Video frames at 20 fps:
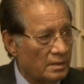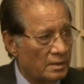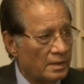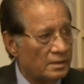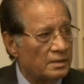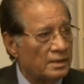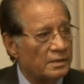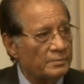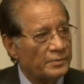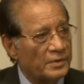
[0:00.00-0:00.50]

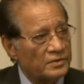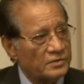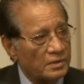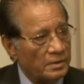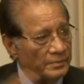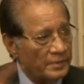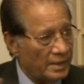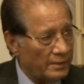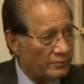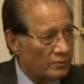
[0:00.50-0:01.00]
and that
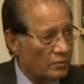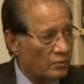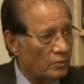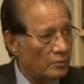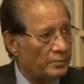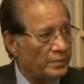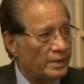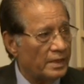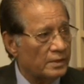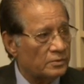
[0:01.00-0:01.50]
person may have to go
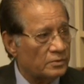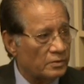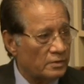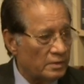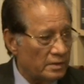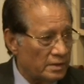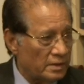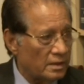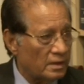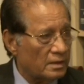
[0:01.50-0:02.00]
back to
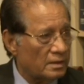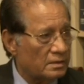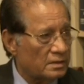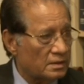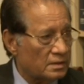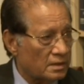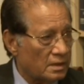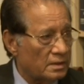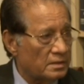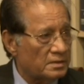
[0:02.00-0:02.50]
India or other
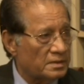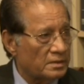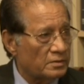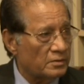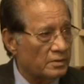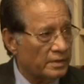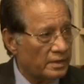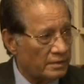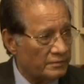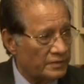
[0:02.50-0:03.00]
country to
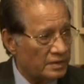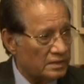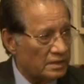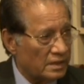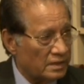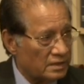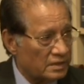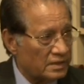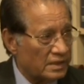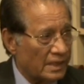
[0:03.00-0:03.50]
get a
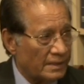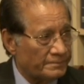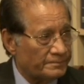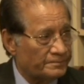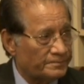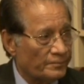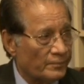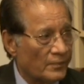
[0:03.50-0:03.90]
visa stamp.